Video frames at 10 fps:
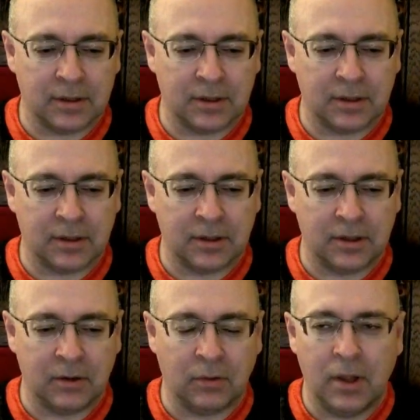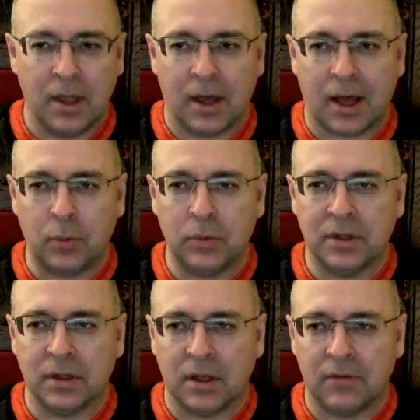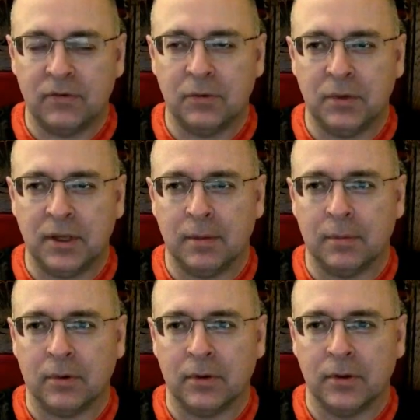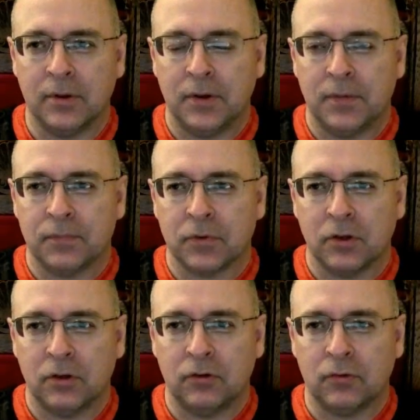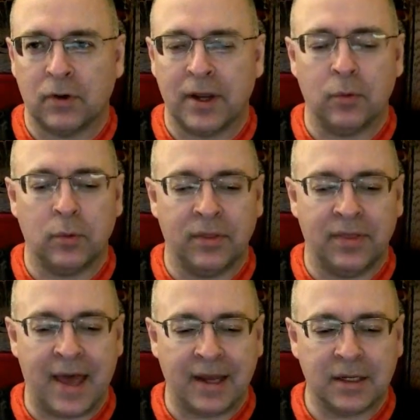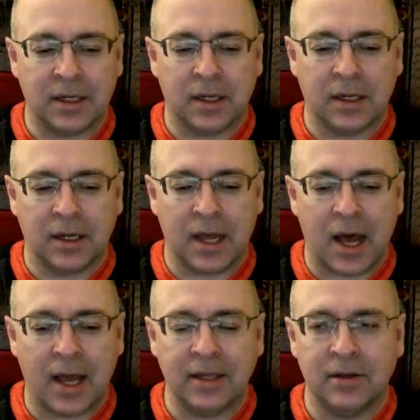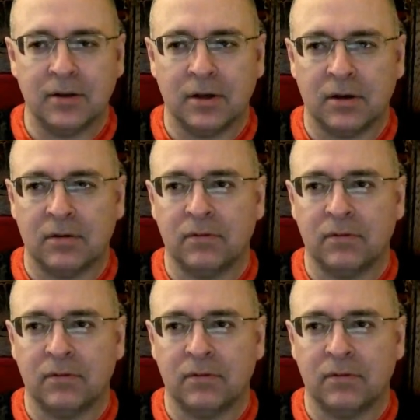You know, I would love to be able to write with that kind of